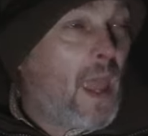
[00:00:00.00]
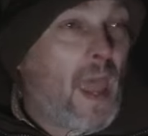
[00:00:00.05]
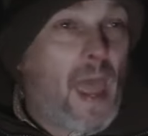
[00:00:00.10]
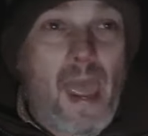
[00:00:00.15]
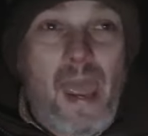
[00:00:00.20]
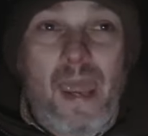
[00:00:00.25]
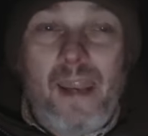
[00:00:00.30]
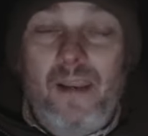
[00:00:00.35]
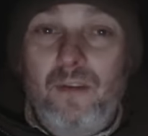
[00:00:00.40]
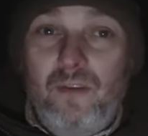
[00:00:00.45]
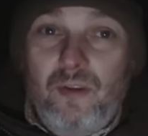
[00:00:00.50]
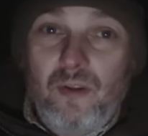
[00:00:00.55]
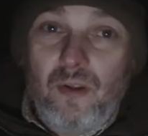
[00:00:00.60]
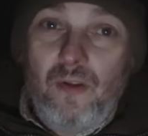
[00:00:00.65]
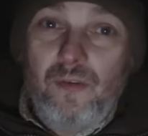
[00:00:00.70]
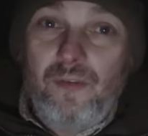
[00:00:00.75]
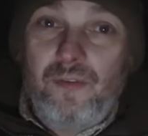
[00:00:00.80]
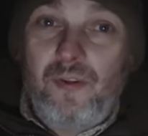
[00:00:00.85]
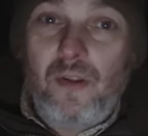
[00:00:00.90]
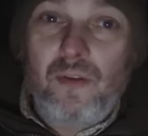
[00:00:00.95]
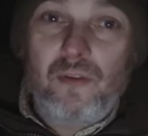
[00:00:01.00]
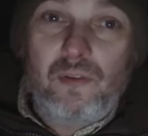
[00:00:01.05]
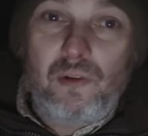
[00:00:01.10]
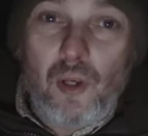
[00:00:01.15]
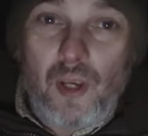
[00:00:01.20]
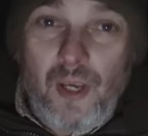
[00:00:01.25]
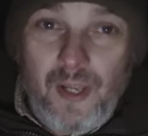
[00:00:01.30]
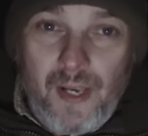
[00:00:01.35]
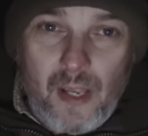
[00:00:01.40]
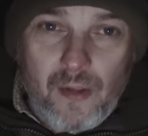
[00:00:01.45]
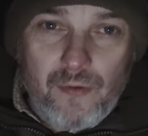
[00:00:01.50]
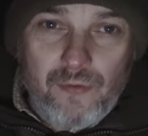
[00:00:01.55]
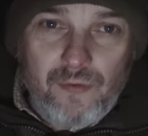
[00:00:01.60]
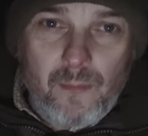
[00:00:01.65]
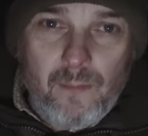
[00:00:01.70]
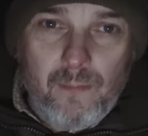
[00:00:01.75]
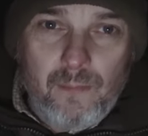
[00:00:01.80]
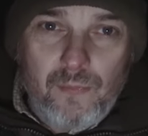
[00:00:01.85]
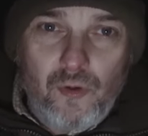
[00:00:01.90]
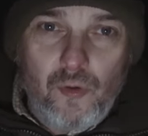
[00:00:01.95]
And since looking at
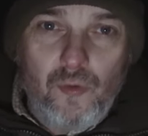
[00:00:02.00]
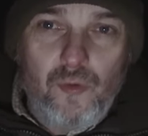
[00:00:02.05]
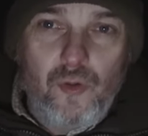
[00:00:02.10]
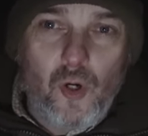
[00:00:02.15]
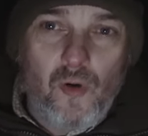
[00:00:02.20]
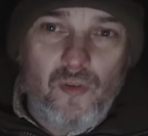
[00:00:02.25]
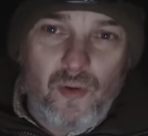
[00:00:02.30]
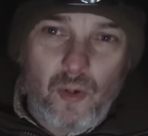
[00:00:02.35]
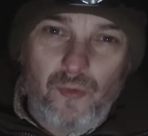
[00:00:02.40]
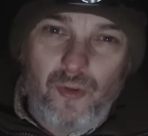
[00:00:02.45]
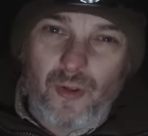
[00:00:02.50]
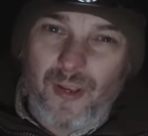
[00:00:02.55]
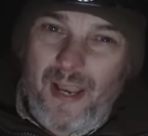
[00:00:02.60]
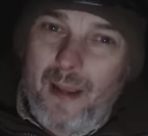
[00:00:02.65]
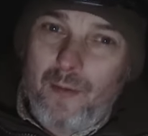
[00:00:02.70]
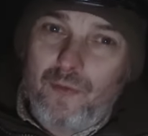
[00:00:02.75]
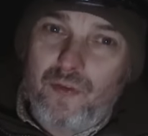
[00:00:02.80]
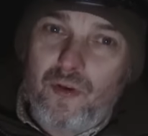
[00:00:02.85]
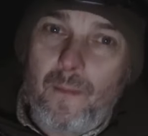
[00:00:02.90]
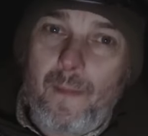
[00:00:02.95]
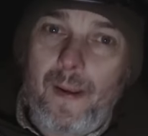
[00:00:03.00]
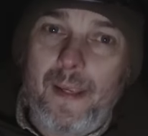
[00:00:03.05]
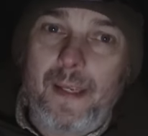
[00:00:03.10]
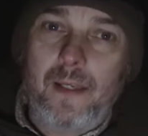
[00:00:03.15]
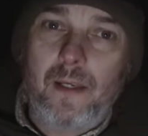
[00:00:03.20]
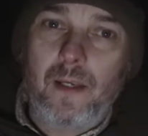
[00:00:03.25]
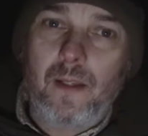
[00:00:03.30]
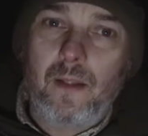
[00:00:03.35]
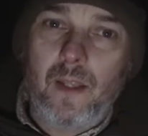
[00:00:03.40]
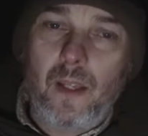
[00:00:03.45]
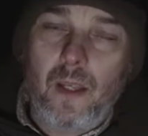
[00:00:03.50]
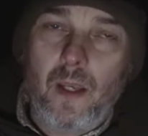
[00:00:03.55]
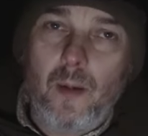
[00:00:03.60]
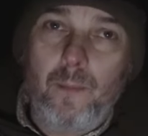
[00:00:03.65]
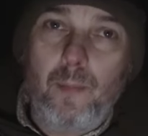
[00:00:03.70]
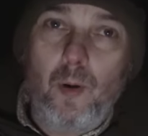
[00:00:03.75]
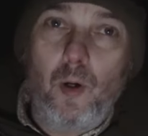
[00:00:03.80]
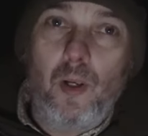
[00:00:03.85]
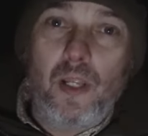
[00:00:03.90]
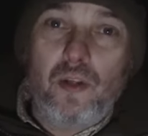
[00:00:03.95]
some tutorials on how to make the
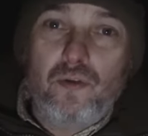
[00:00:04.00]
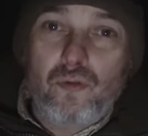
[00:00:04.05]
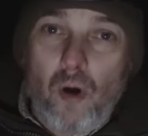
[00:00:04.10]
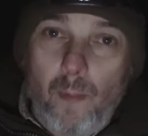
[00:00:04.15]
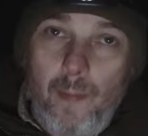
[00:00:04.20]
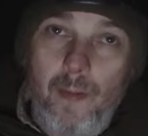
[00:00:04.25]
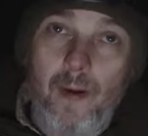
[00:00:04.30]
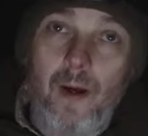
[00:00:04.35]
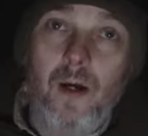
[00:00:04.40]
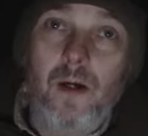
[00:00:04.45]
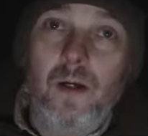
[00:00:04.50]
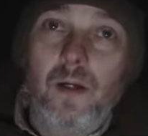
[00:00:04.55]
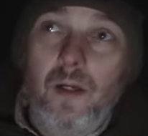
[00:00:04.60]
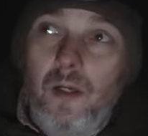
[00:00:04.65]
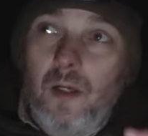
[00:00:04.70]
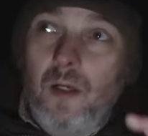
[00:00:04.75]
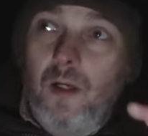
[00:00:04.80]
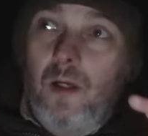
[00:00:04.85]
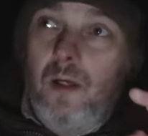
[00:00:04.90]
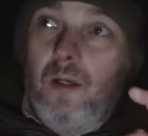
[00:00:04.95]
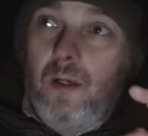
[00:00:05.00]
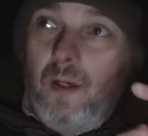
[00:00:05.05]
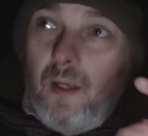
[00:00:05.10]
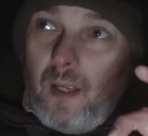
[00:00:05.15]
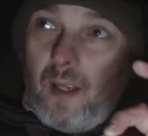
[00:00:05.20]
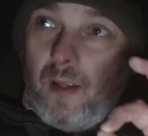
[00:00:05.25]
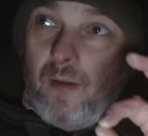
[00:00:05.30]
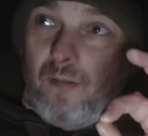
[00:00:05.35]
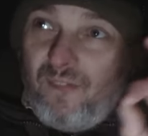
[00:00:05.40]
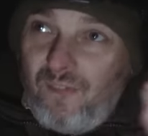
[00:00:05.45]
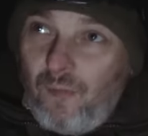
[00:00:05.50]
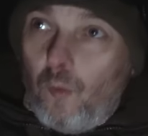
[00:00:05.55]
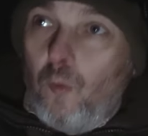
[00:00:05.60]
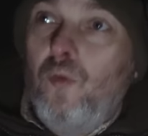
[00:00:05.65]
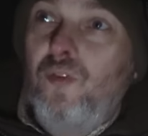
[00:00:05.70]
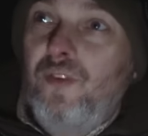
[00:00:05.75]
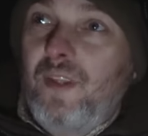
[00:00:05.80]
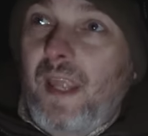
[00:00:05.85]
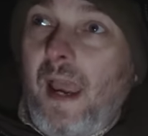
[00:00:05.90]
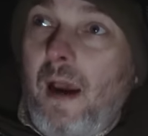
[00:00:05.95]
pulley dropper, it
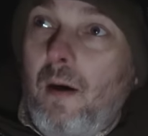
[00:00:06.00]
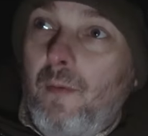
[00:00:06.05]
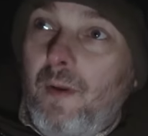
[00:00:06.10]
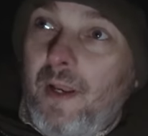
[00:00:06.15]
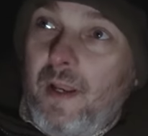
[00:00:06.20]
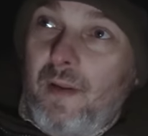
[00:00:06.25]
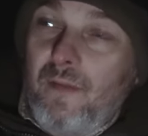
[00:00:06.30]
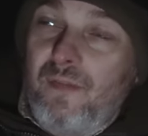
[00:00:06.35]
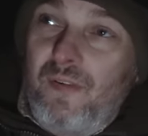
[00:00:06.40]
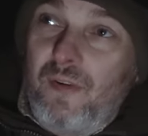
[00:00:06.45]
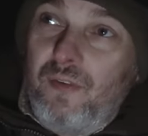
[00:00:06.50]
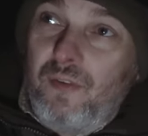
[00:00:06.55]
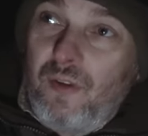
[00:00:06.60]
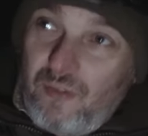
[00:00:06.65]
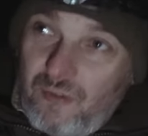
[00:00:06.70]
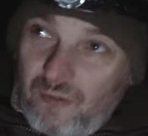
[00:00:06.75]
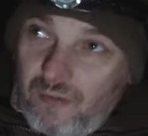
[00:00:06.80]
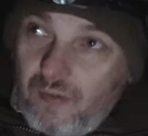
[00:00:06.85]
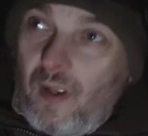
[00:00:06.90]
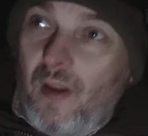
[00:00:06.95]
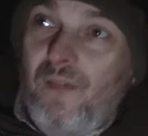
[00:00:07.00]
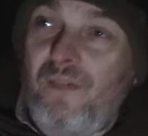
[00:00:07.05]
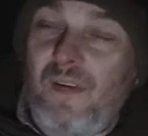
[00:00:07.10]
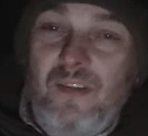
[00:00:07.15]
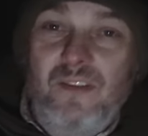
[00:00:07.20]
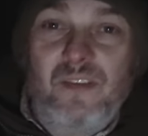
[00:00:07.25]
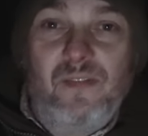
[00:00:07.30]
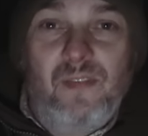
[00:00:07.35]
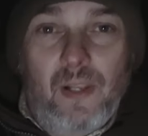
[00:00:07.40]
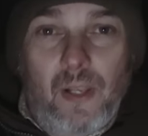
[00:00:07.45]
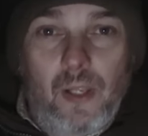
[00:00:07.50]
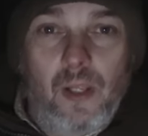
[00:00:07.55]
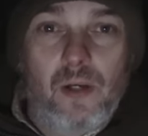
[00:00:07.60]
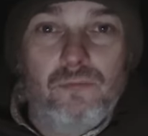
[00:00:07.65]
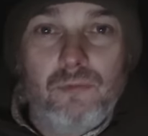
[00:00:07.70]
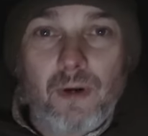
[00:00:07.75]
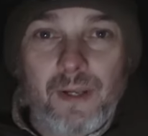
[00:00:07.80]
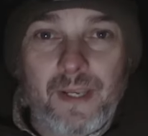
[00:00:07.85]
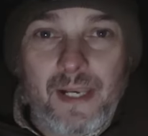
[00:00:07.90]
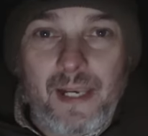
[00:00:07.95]
falls down and it fishes effectively like
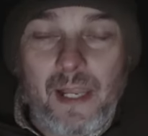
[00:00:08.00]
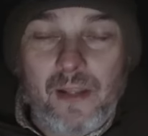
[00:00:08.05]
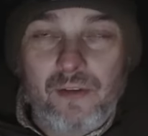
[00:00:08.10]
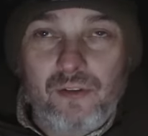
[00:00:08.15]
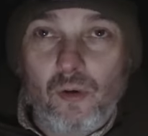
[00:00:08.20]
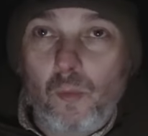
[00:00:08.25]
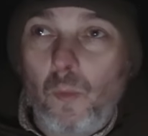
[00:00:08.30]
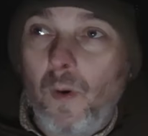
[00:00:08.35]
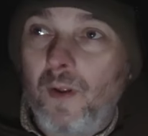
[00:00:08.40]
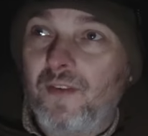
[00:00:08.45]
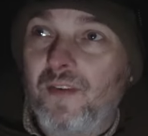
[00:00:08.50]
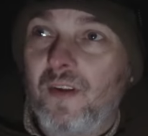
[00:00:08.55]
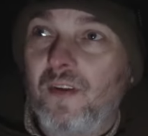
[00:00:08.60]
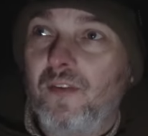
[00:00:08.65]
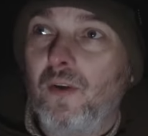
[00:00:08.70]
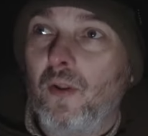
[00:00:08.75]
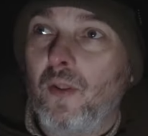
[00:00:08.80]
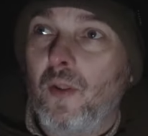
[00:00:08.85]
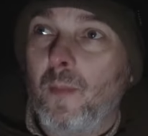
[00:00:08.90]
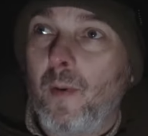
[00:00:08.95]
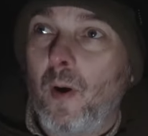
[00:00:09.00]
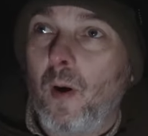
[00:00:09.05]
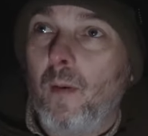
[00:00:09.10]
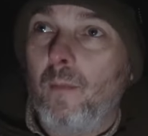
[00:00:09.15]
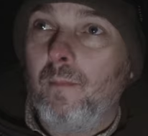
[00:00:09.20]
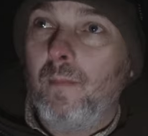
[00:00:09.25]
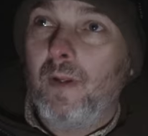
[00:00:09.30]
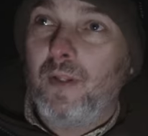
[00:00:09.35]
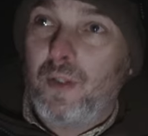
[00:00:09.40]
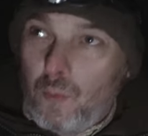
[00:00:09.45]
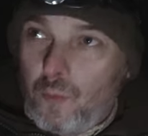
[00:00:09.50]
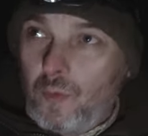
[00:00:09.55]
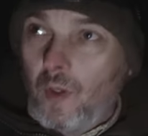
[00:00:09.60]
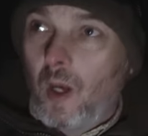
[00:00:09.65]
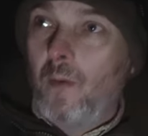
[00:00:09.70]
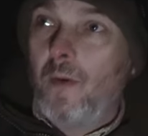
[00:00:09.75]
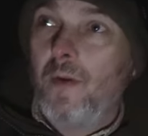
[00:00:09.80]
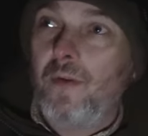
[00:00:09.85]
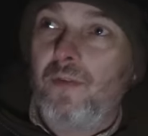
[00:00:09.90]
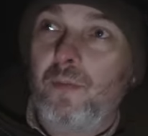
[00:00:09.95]
a running ledger once it's on the bottom, and you
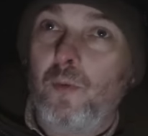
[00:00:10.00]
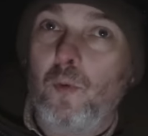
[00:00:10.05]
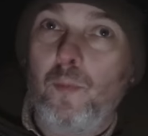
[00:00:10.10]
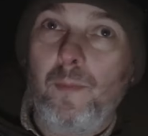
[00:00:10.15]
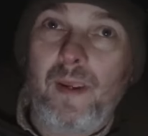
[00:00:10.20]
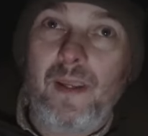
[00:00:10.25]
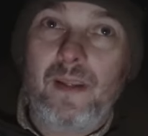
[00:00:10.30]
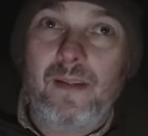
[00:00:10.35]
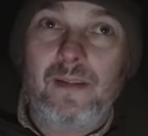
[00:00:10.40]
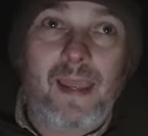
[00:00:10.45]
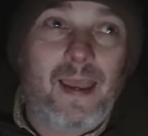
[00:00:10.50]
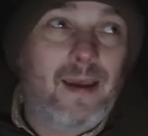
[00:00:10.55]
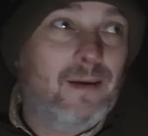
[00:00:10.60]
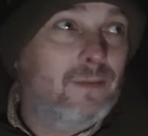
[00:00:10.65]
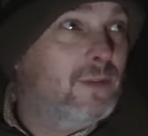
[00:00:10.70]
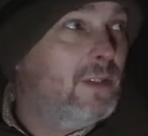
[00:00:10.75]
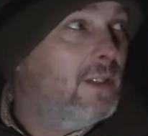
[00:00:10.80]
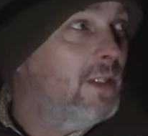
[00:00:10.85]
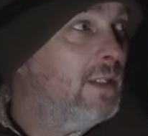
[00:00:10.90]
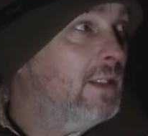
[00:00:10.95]
know it's all pinned down.